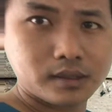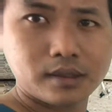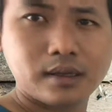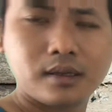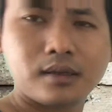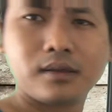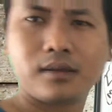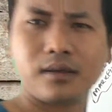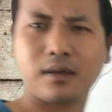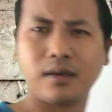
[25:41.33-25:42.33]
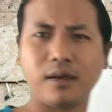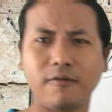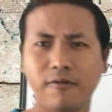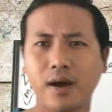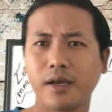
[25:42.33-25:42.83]
to
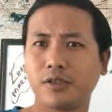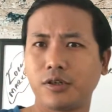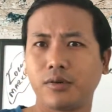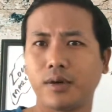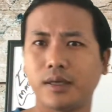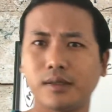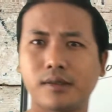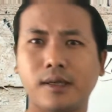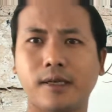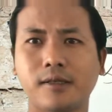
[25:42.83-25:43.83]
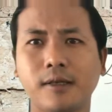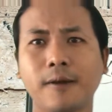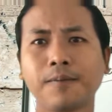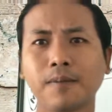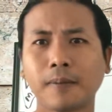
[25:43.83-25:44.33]
invite you is that
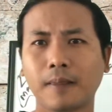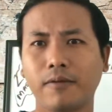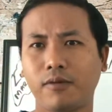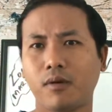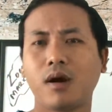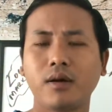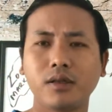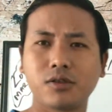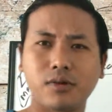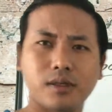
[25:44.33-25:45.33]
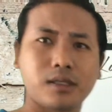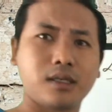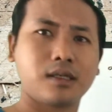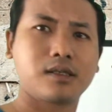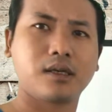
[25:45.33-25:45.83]
if you are
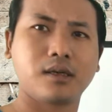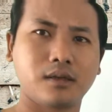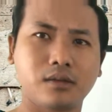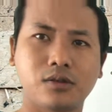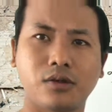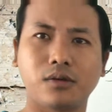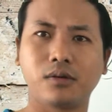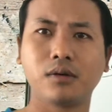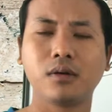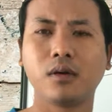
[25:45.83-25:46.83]
interested to